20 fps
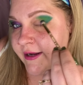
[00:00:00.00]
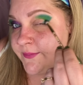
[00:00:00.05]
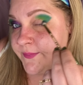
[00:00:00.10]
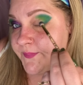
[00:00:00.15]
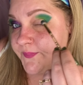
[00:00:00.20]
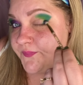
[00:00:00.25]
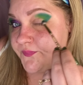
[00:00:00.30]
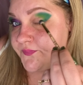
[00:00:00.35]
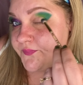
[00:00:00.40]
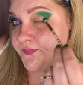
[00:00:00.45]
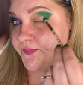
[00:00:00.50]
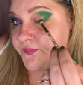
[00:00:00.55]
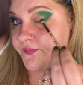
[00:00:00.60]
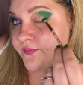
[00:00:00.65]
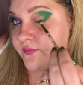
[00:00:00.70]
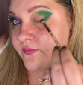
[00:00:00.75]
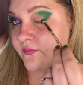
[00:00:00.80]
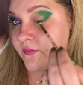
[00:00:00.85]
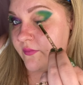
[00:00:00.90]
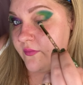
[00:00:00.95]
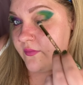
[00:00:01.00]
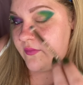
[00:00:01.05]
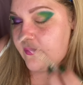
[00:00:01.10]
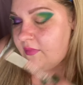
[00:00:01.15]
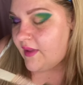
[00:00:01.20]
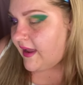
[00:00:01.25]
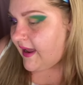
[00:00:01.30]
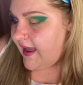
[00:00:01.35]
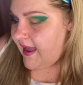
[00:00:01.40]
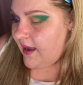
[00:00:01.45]

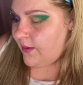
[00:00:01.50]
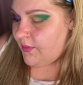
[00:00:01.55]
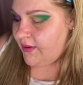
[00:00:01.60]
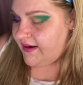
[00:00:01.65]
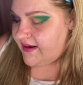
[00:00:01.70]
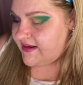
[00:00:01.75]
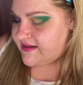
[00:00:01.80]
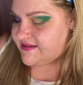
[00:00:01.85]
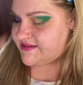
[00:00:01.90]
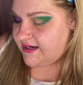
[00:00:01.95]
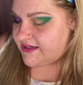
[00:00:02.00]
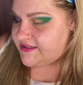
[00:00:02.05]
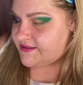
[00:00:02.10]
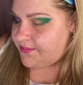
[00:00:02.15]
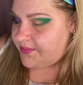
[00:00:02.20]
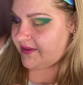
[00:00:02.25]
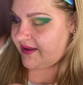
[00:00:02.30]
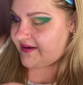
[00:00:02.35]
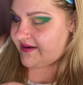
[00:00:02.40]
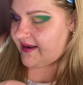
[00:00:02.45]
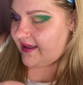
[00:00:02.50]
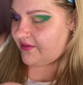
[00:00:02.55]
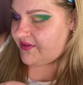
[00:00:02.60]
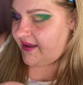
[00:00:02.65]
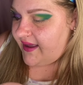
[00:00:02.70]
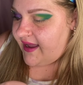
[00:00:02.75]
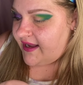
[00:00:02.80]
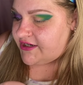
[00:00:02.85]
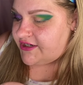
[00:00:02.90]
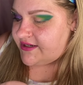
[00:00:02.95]
And we're going to start to blend out
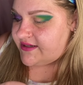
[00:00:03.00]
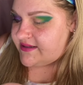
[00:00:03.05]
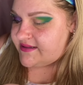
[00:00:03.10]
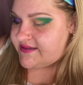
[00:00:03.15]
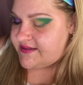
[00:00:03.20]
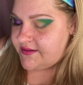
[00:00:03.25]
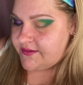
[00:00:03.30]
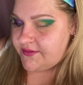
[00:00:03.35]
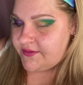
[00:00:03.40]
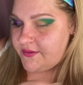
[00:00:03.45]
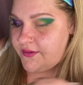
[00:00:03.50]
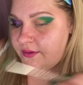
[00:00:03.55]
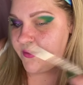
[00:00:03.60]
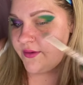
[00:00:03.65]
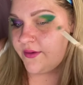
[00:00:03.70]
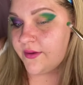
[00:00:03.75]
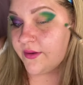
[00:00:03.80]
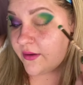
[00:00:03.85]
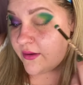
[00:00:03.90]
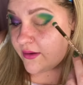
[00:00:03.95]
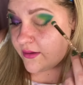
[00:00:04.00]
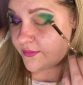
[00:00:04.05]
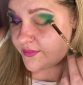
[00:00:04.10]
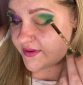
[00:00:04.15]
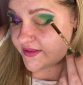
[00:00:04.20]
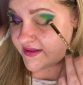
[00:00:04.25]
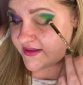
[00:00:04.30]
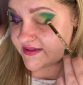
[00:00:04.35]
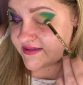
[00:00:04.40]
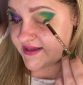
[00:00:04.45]
the edges
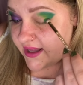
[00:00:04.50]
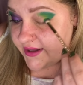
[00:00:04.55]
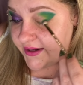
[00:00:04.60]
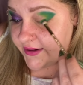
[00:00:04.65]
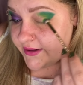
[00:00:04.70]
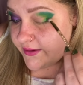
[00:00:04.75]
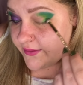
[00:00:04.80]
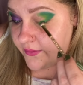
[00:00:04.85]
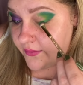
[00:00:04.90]
with this color.